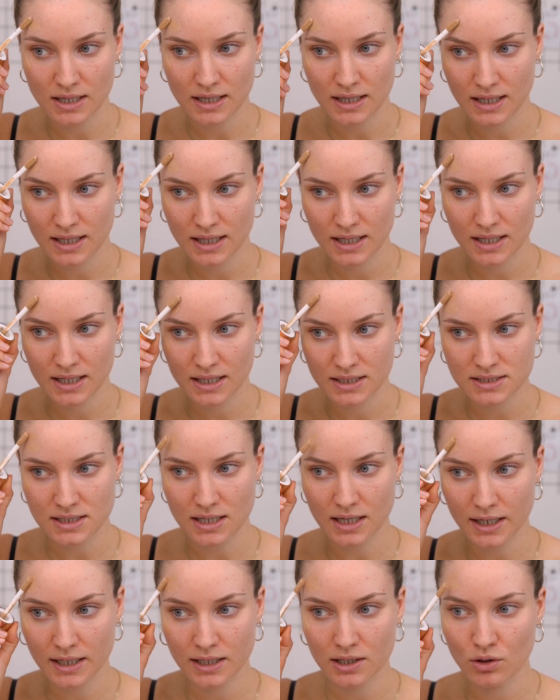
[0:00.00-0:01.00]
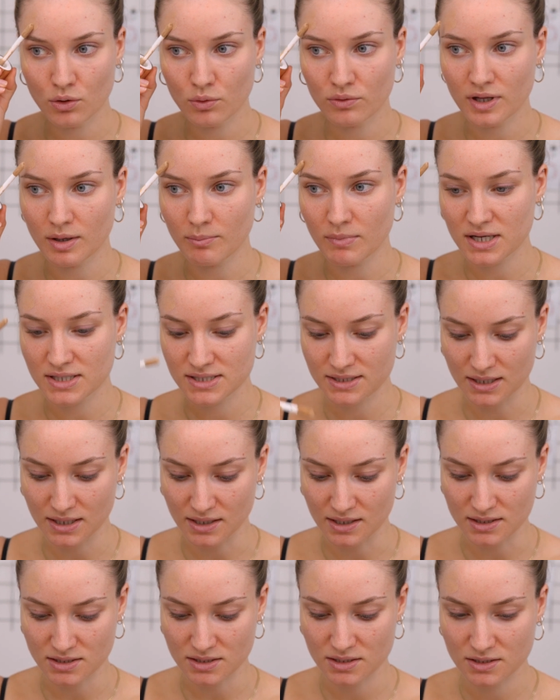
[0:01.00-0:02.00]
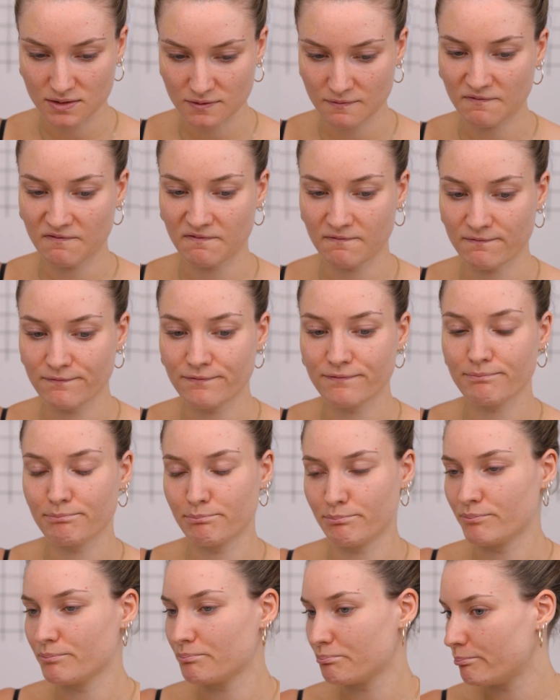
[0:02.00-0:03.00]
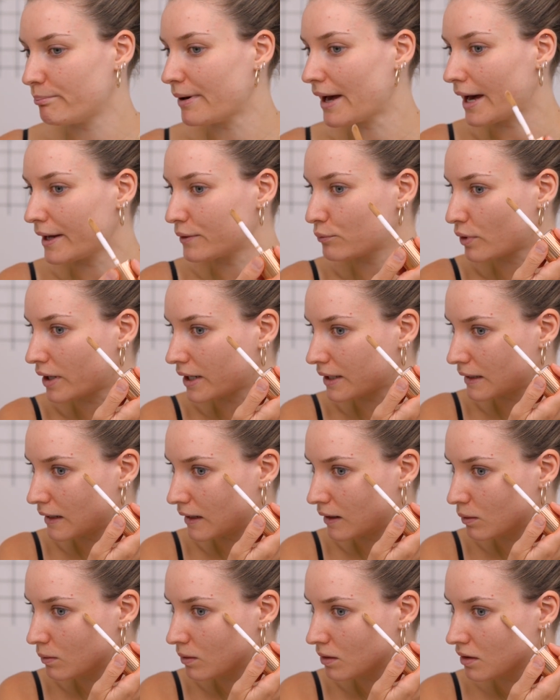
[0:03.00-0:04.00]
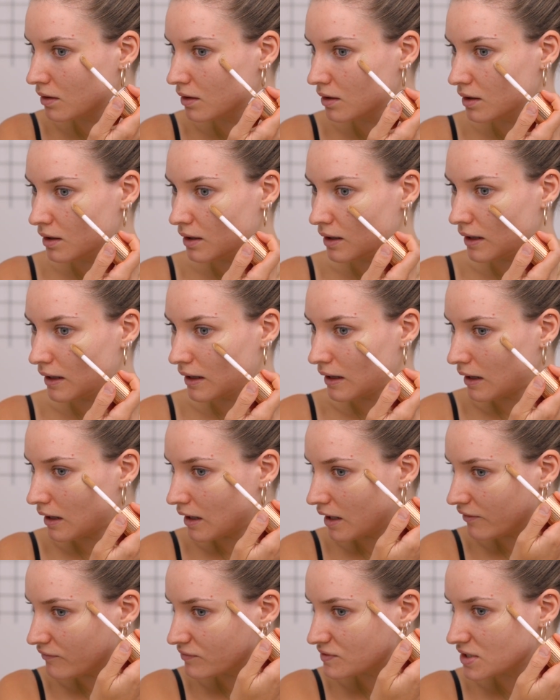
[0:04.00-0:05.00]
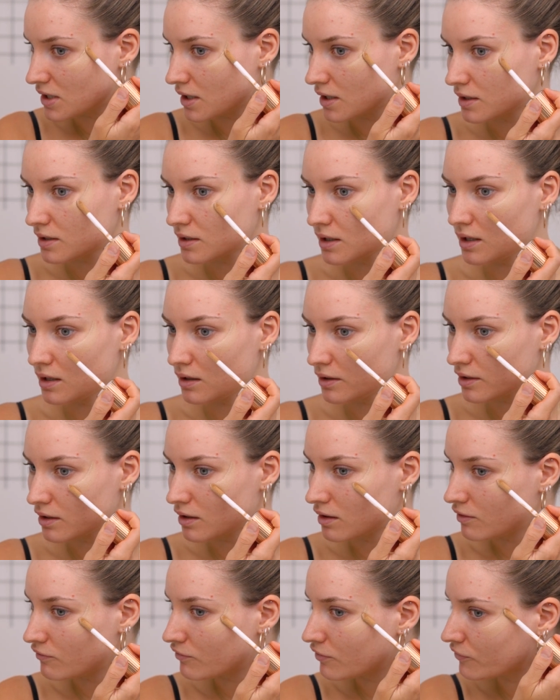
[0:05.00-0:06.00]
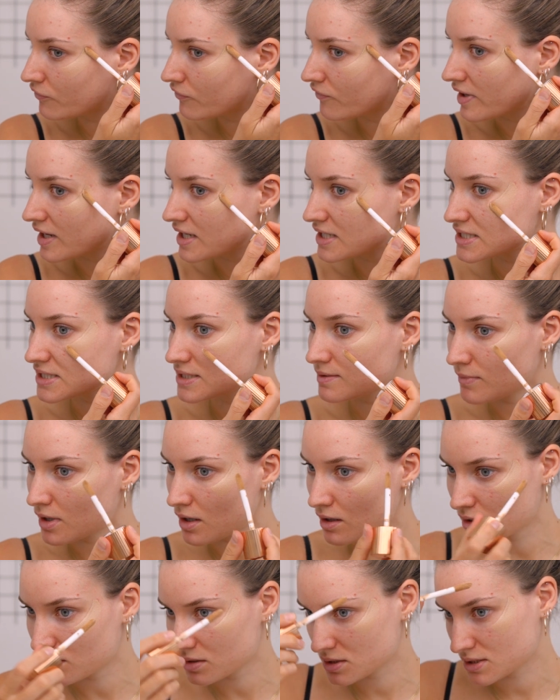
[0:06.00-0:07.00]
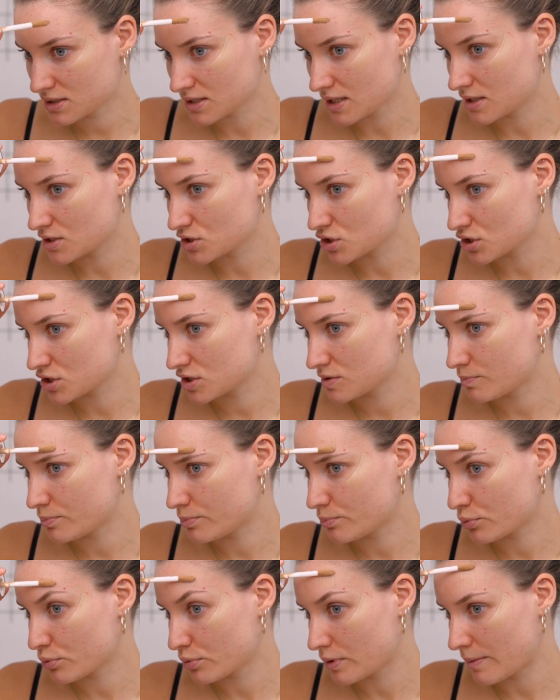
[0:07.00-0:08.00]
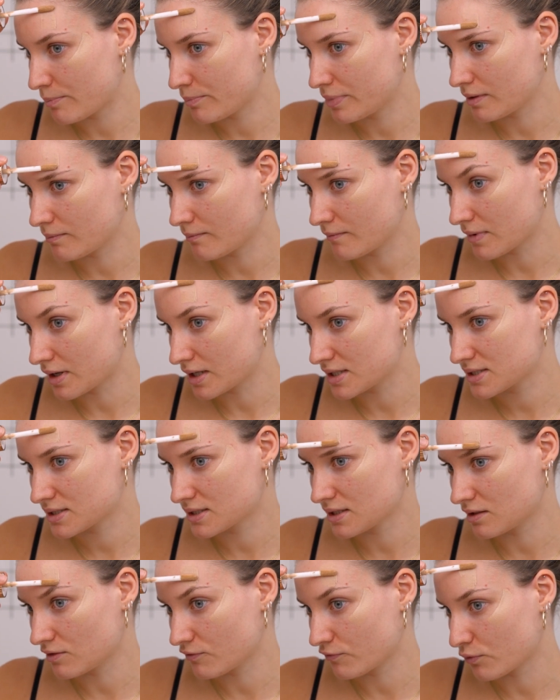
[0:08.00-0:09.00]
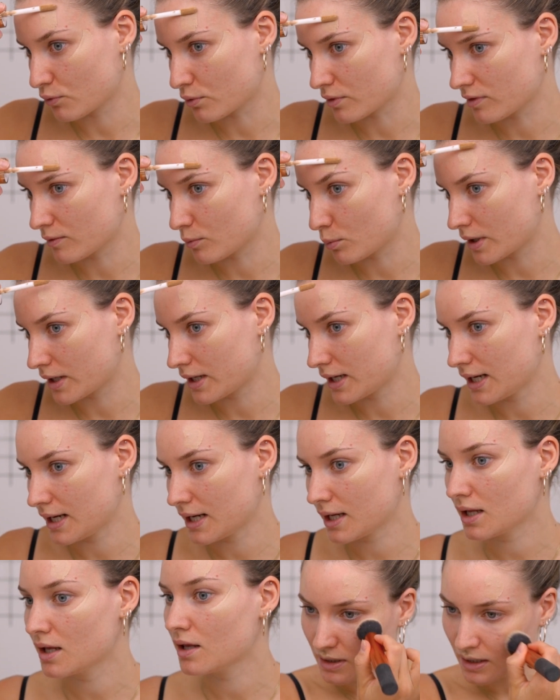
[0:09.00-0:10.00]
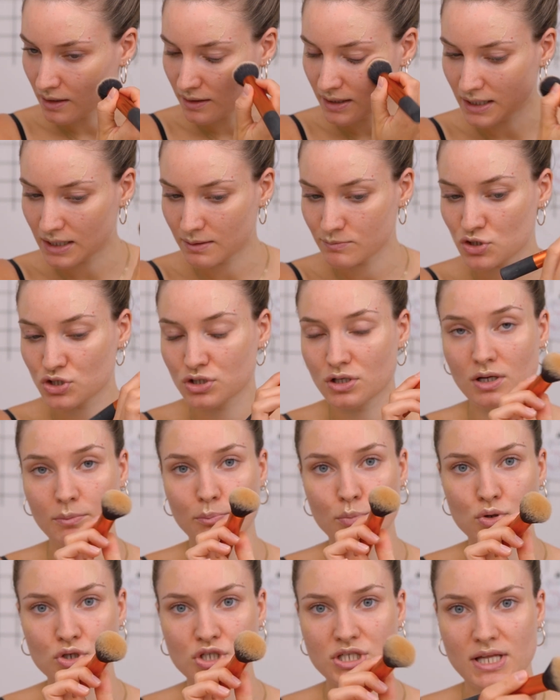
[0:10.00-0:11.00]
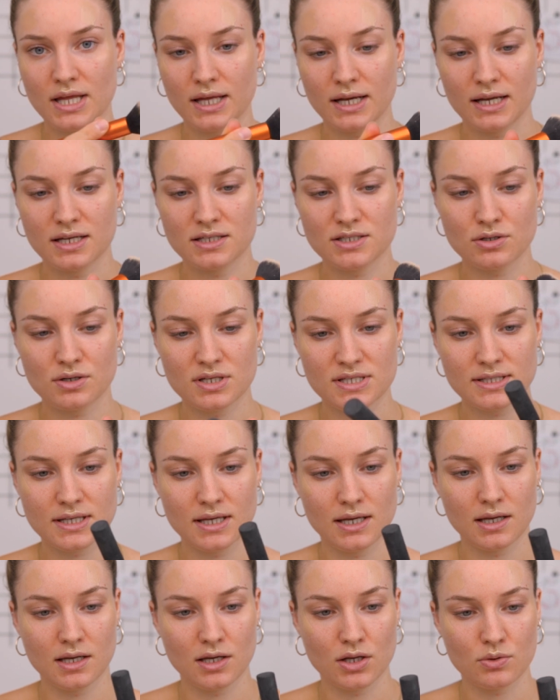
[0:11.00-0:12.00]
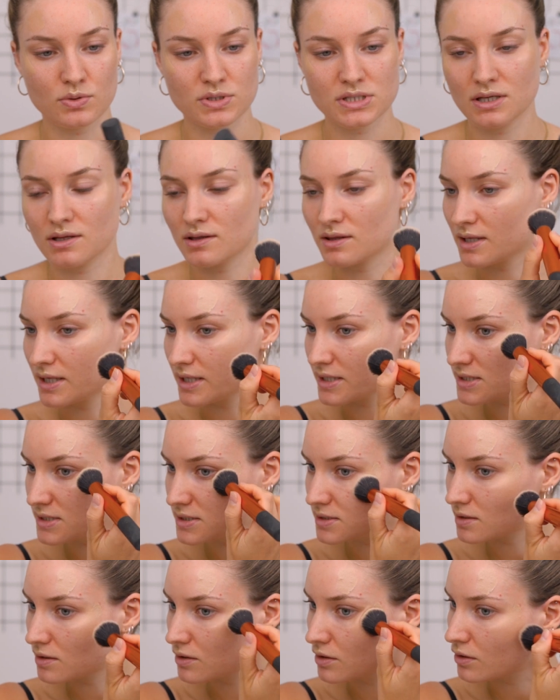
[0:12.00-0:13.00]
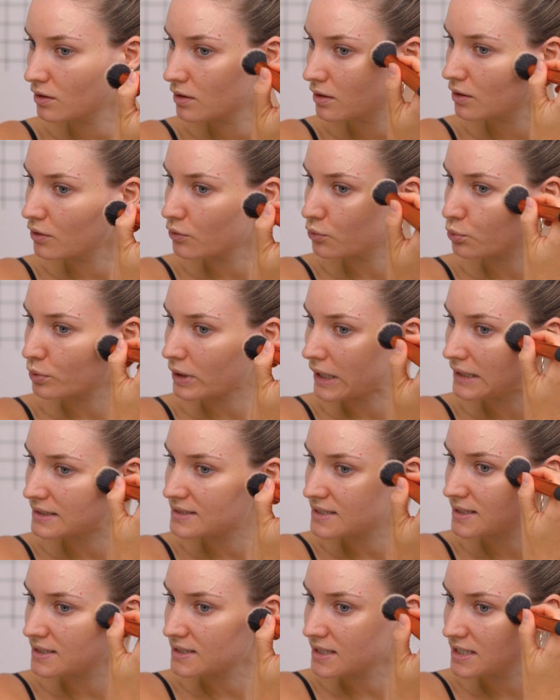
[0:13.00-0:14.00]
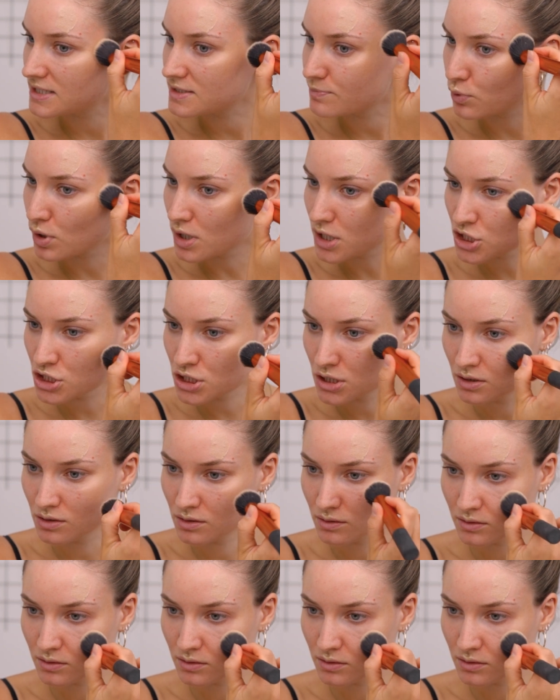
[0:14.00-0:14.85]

And I know that my skin is bad right now. I've done a lot of face mask and just prepping my skin for the wedding, and then I'm just gonna push that into the skin using this Real Techniques brush.